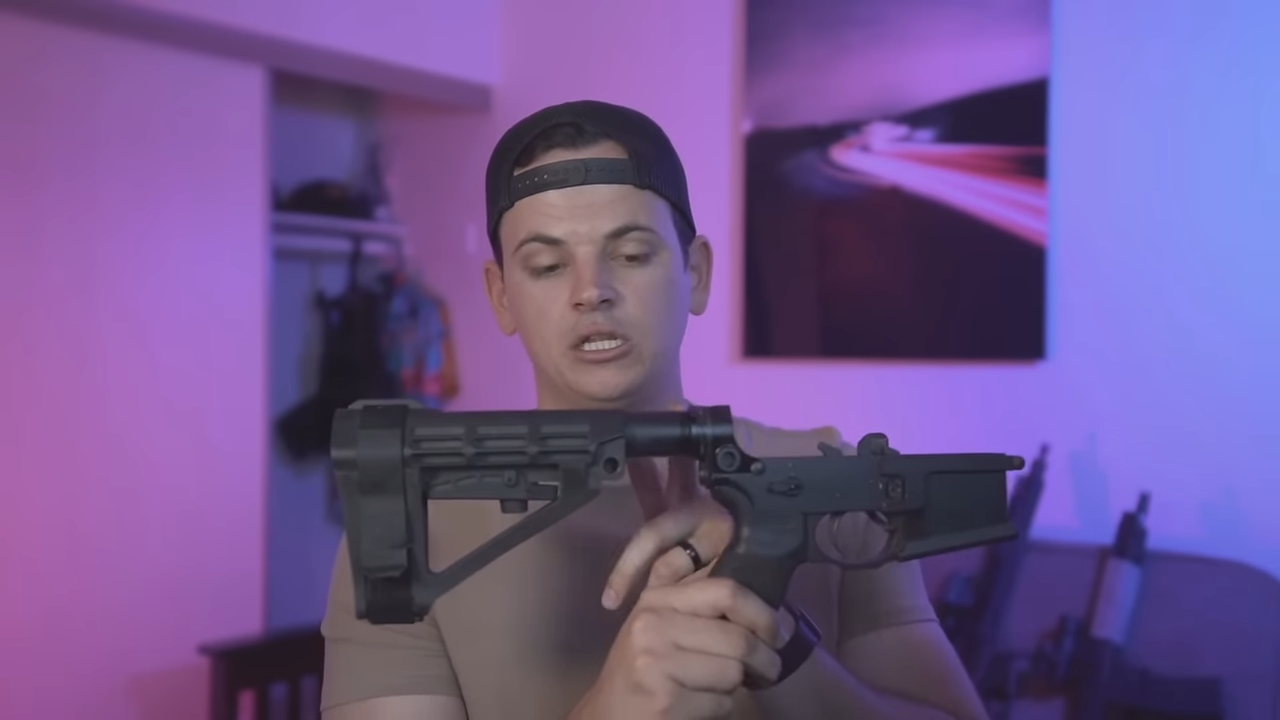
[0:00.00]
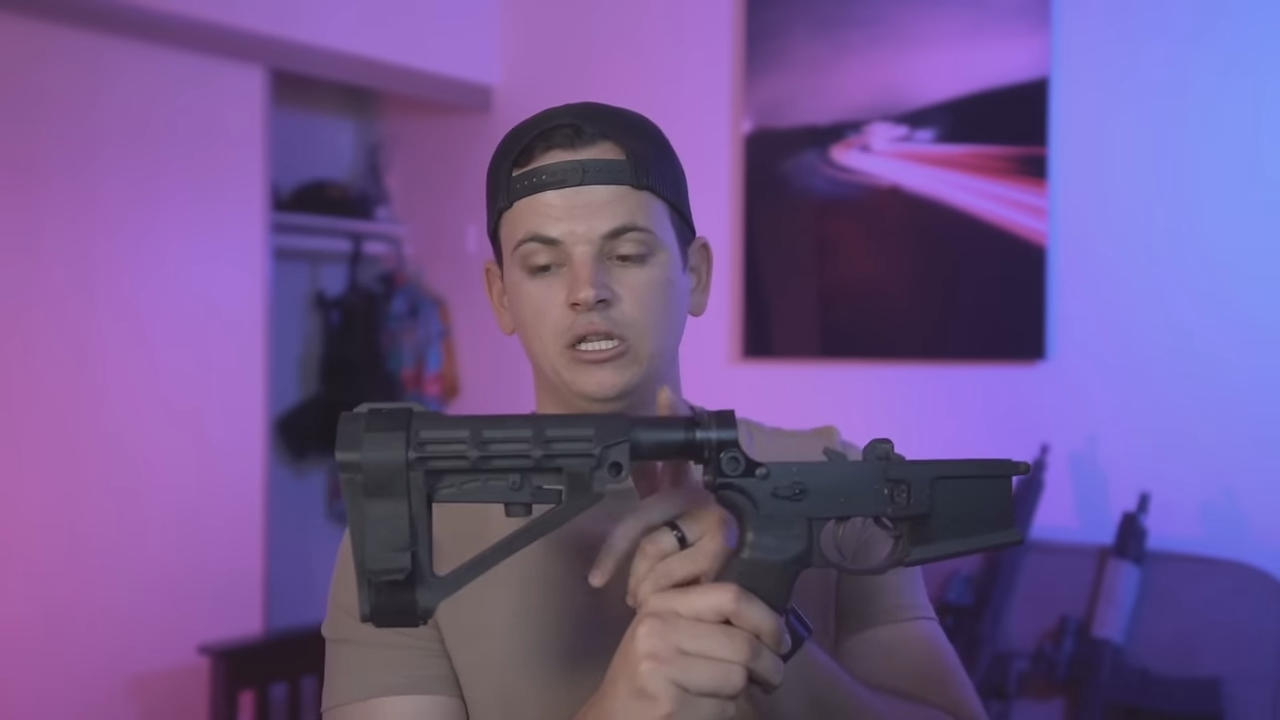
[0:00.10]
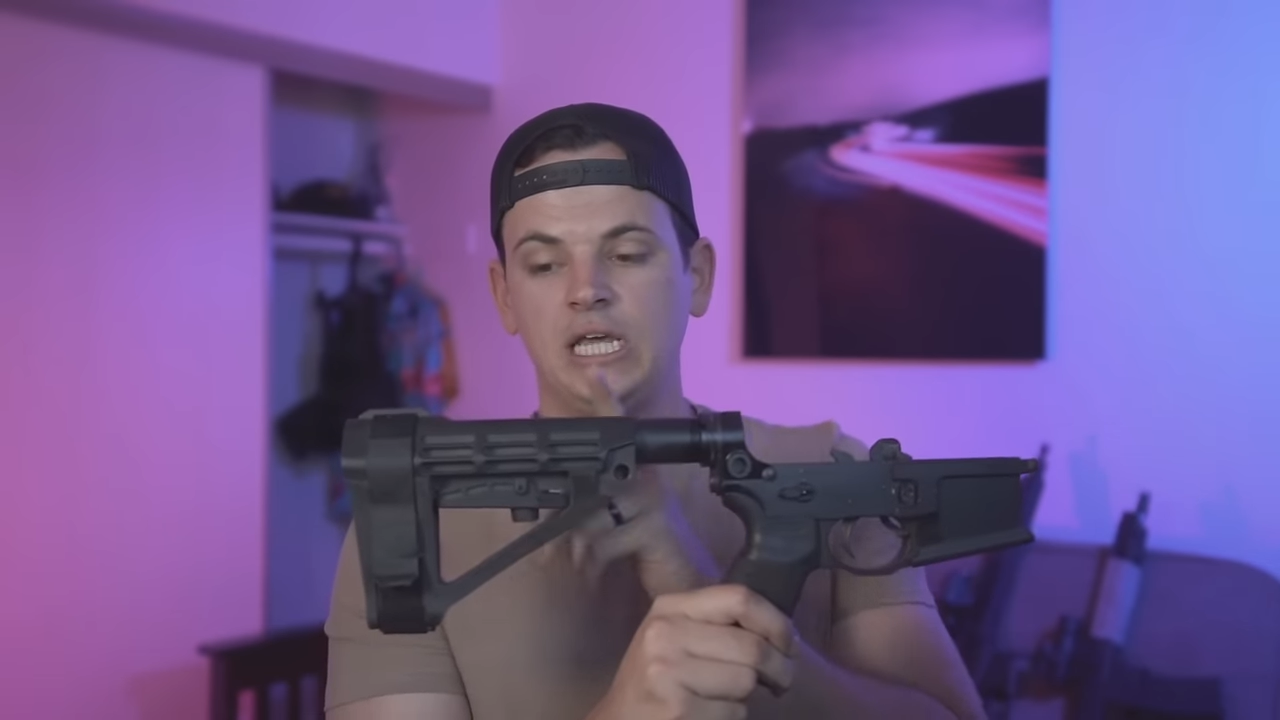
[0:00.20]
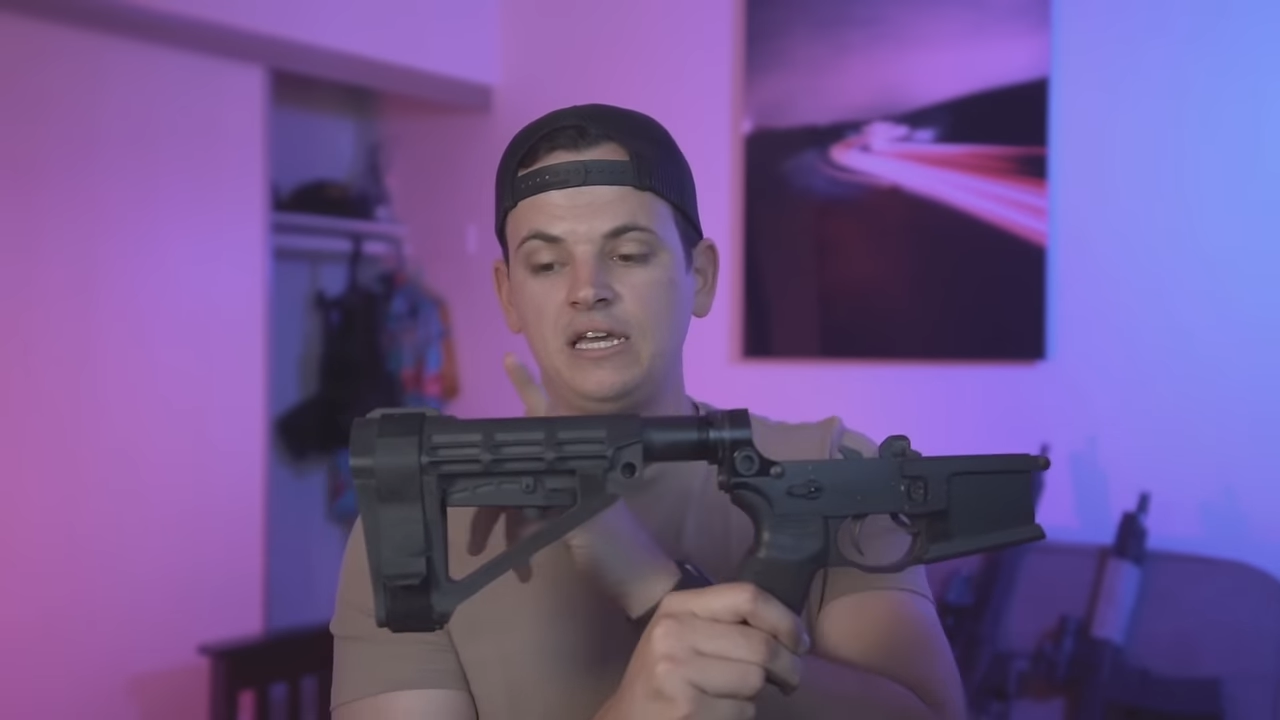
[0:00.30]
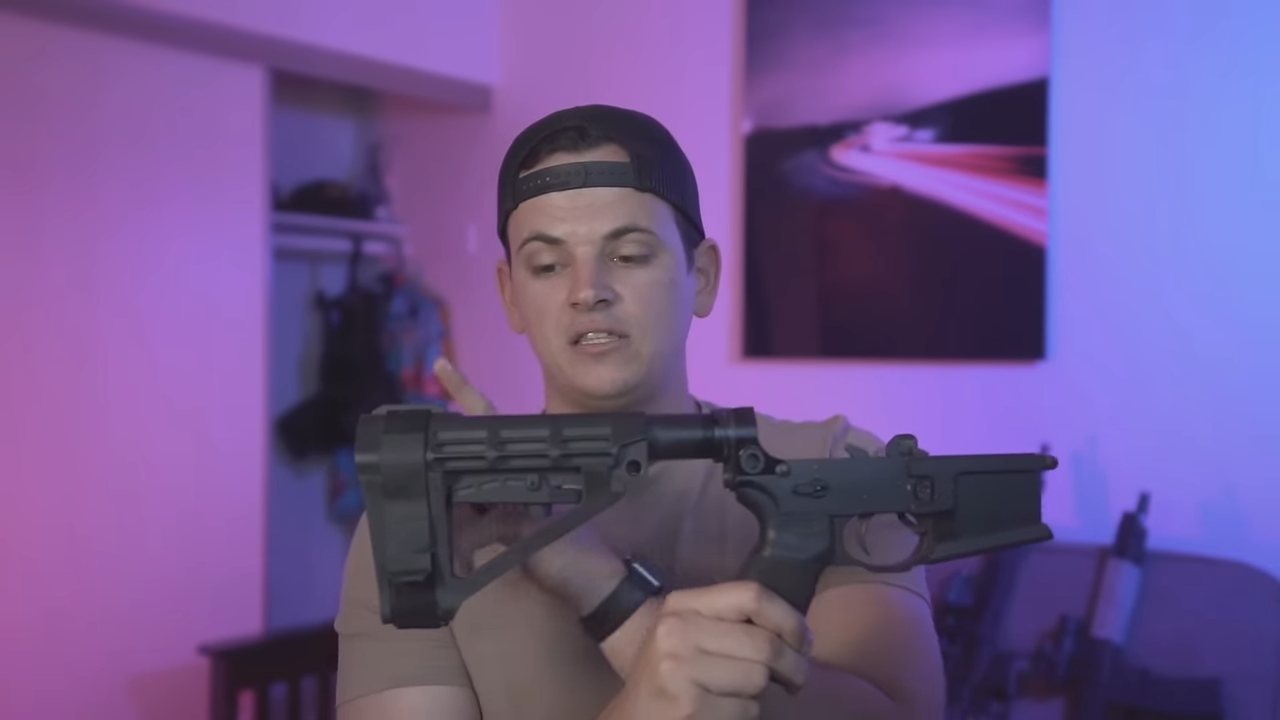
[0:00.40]

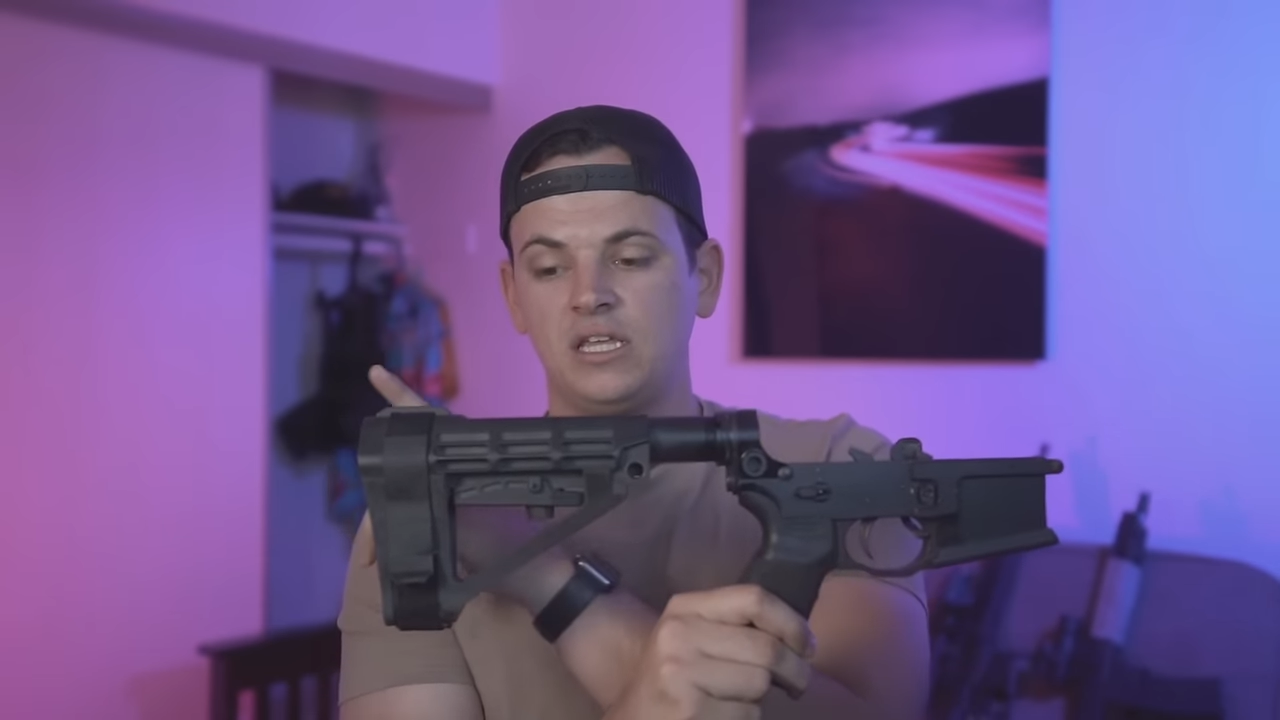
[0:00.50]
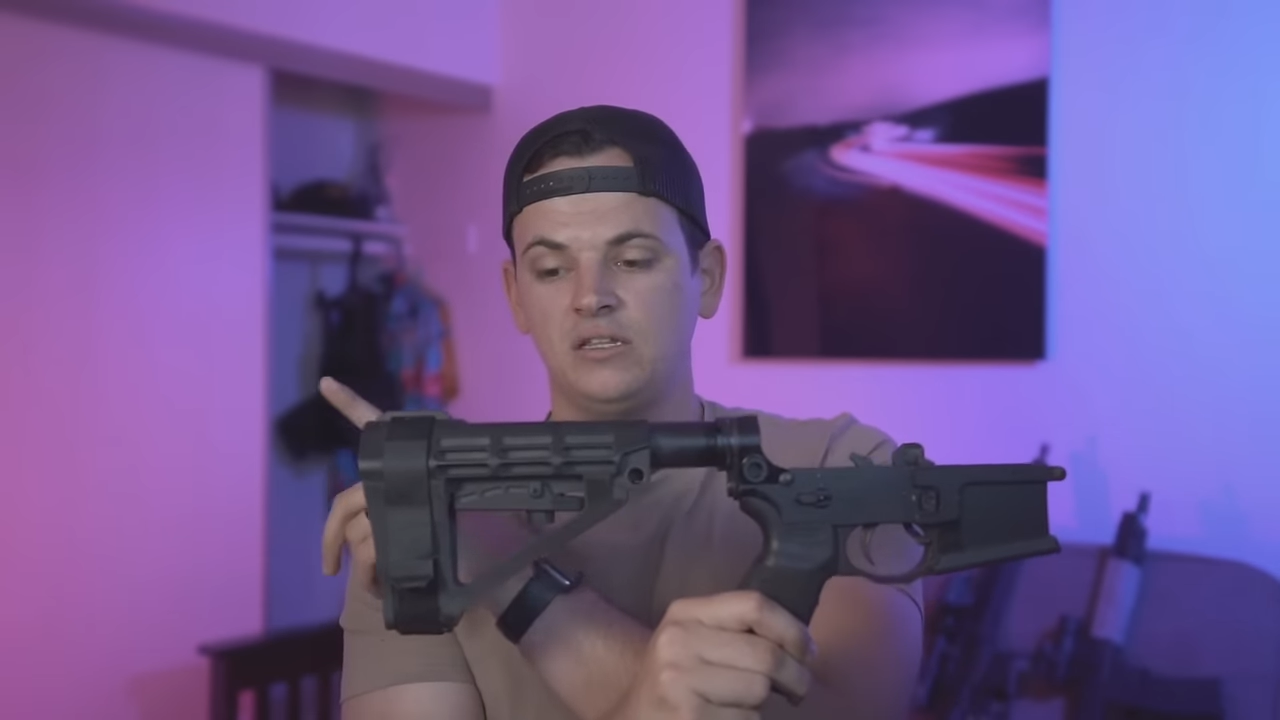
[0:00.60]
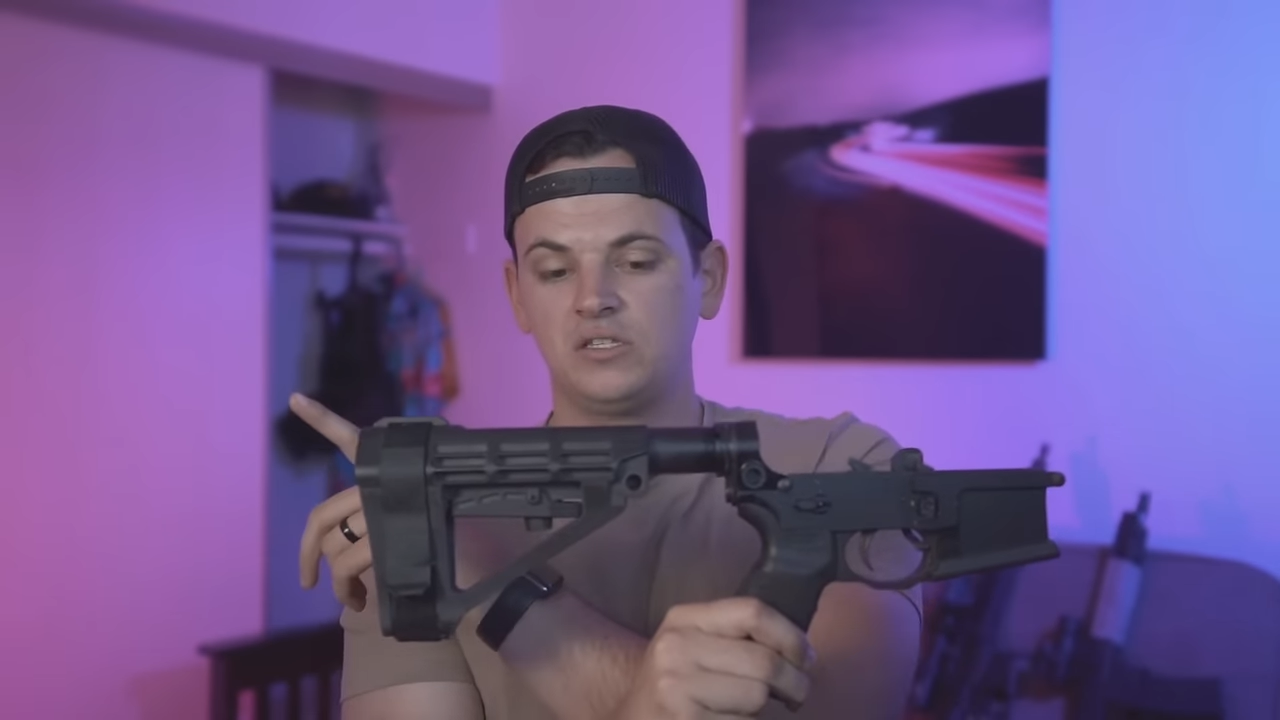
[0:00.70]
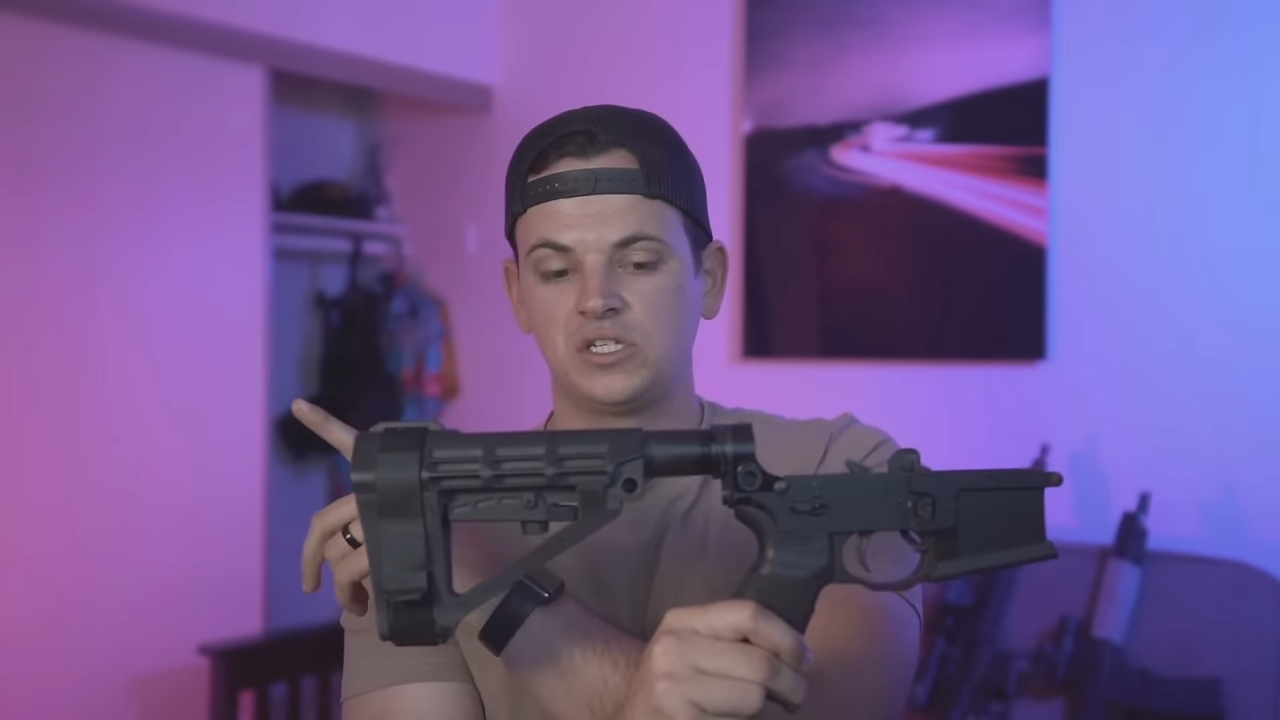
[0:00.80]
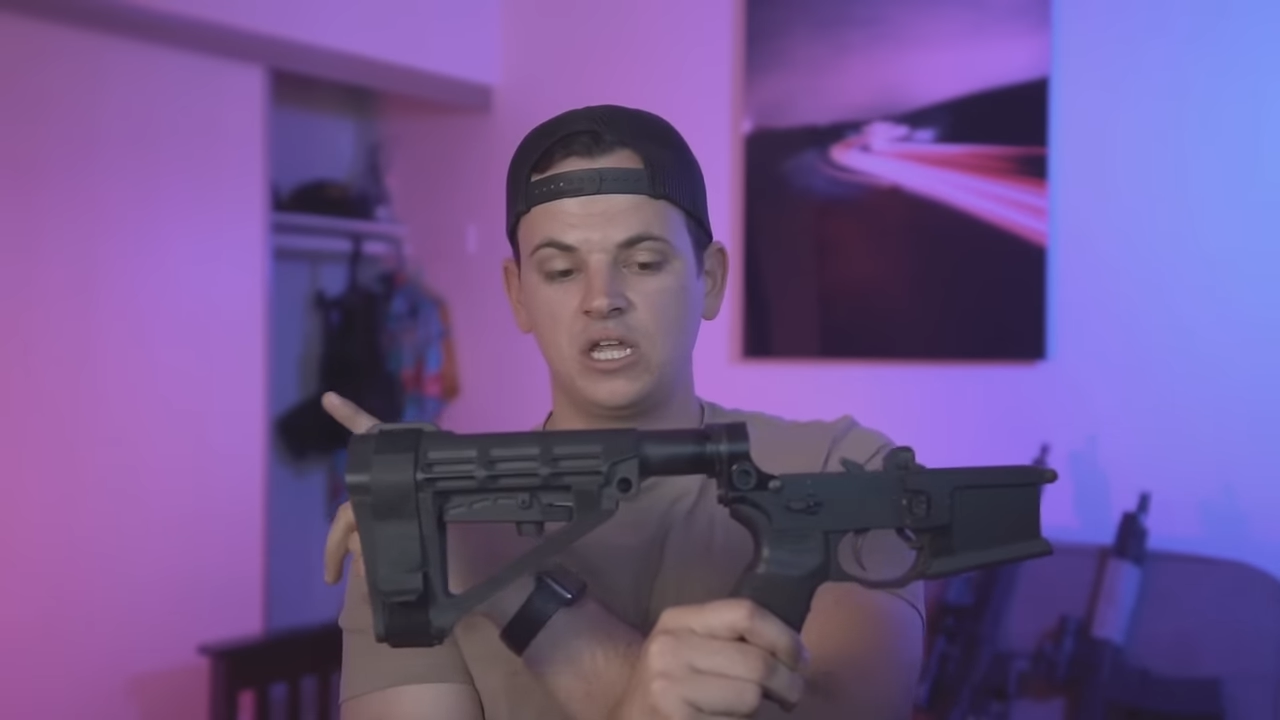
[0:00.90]

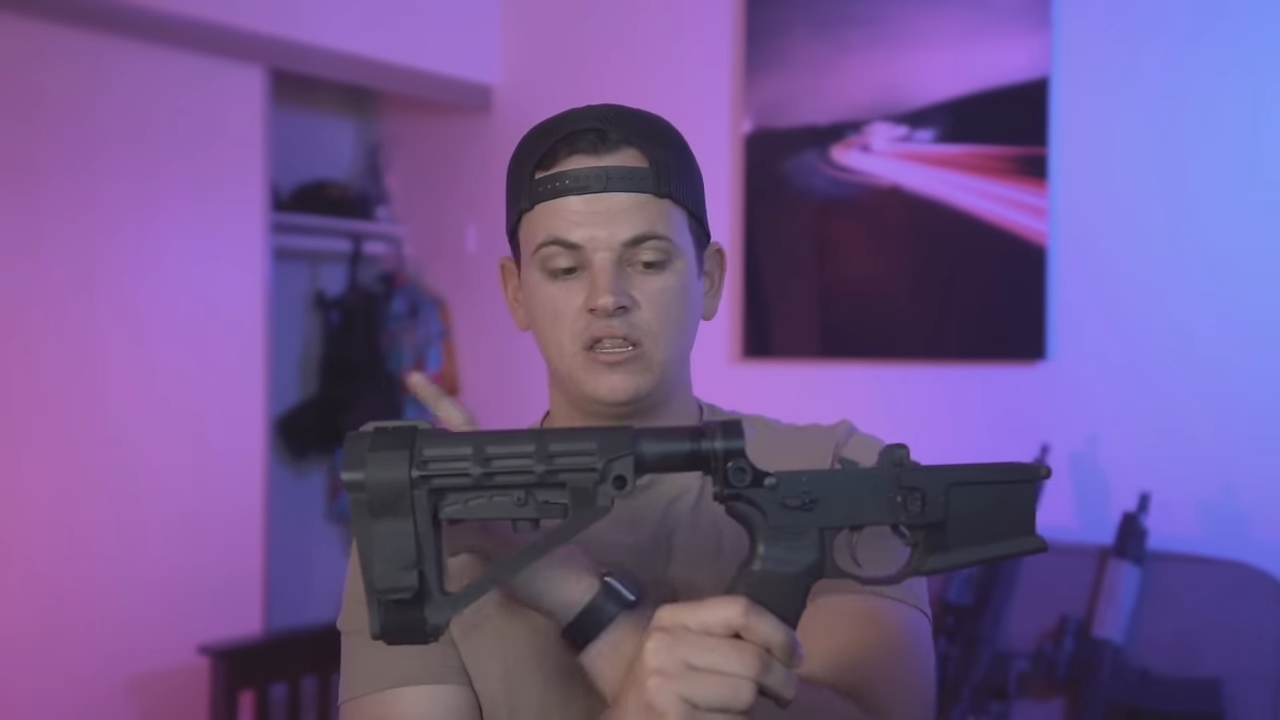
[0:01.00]
lengthens